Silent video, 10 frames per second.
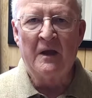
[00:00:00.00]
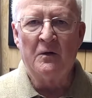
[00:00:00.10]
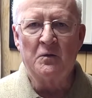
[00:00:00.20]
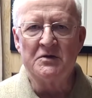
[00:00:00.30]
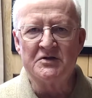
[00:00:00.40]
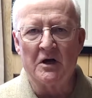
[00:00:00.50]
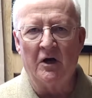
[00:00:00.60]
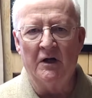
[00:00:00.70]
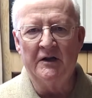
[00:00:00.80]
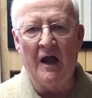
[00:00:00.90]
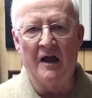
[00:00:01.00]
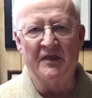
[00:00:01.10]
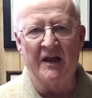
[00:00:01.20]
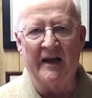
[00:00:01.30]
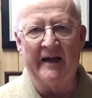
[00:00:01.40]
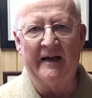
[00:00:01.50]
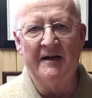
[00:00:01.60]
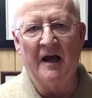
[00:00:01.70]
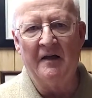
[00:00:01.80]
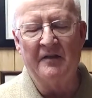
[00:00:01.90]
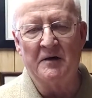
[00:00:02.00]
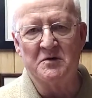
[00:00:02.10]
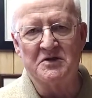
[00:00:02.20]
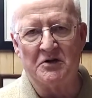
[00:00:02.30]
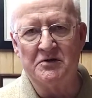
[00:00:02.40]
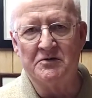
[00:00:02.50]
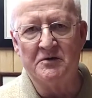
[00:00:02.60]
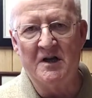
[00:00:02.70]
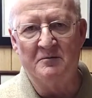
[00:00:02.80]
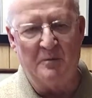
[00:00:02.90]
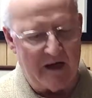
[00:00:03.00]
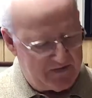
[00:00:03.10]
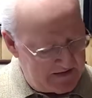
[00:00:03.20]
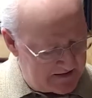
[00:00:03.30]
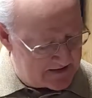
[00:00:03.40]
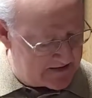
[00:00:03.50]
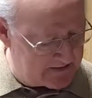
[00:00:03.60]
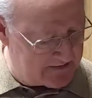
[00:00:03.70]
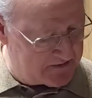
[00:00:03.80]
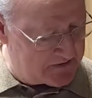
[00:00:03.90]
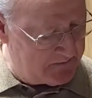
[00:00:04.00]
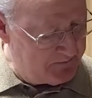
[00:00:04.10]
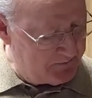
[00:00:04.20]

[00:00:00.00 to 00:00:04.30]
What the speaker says: was on the land that was owned by the Indians.